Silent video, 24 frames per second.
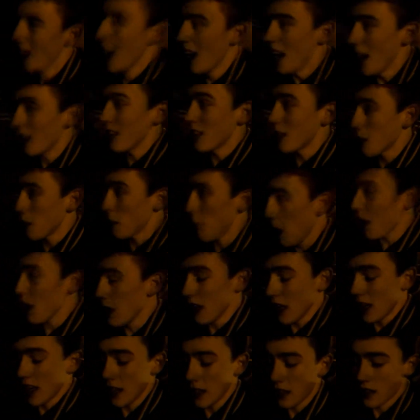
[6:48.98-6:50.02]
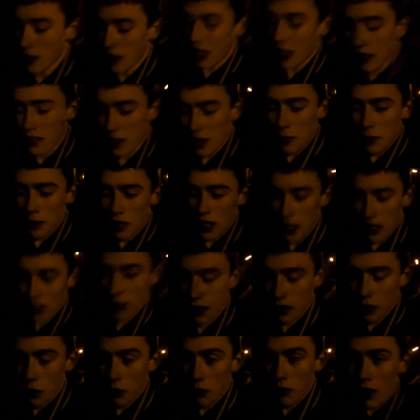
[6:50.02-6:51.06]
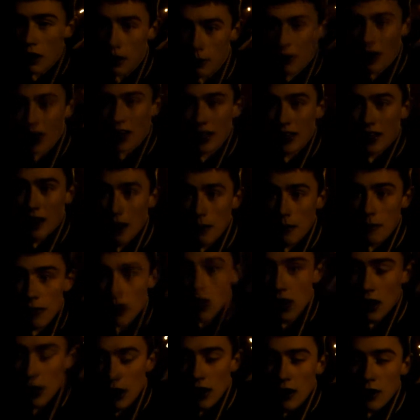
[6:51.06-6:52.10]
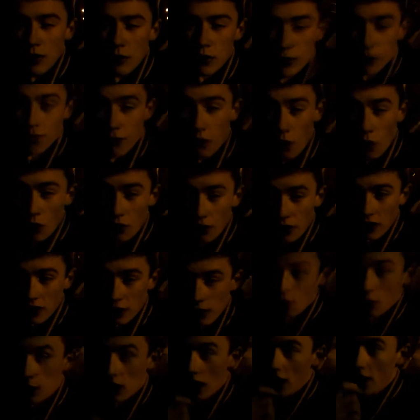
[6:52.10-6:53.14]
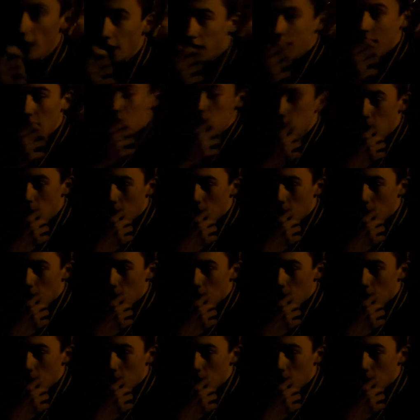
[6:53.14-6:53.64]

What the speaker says: Apparently, last time I checked, he's doing really well. He was fourth in the UK thing. It'll be